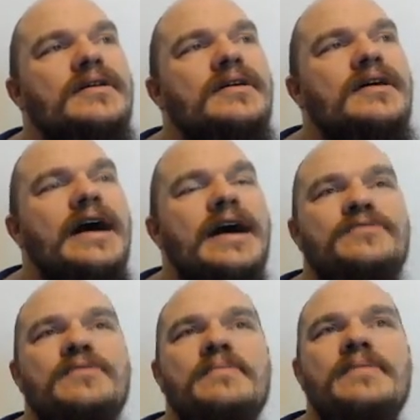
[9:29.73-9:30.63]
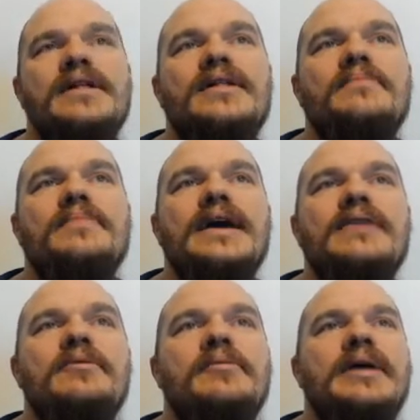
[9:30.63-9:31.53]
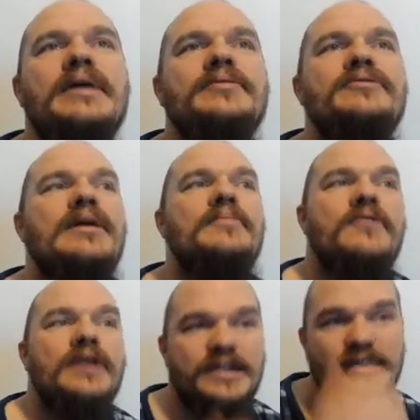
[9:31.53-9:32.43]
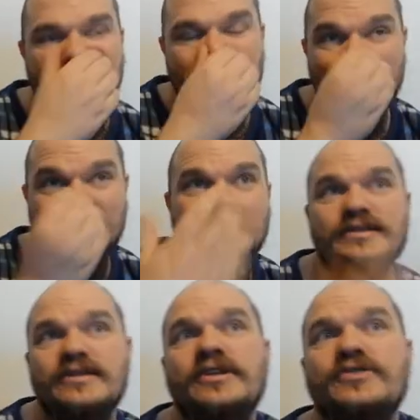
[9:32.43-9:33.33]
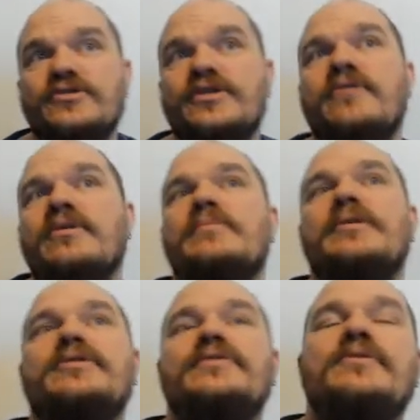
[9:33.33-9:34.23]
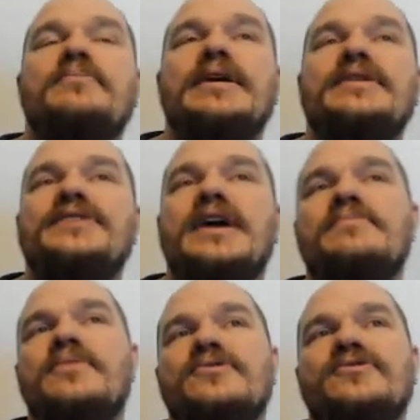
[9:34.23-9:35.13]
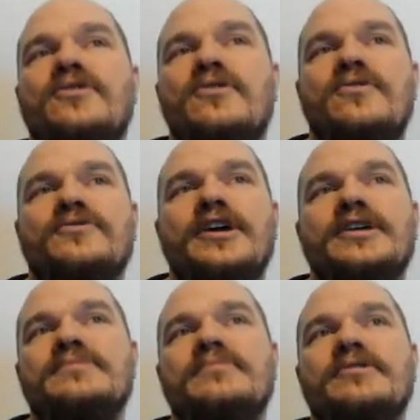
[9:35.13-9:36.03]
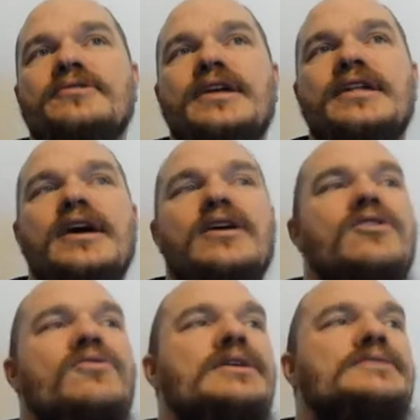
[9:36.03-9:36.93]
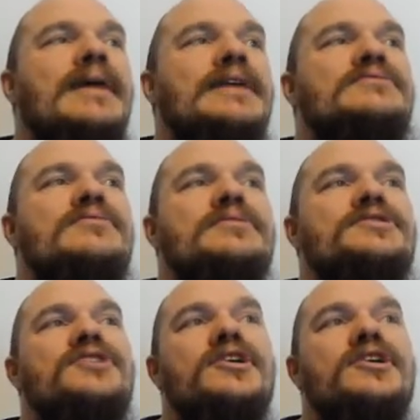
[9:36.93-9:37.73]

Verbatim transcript: as we build, play, we'll be able to upgrade these. This is only true in career mode. If you play in sandbox or science mode, then they are always maxed from the start.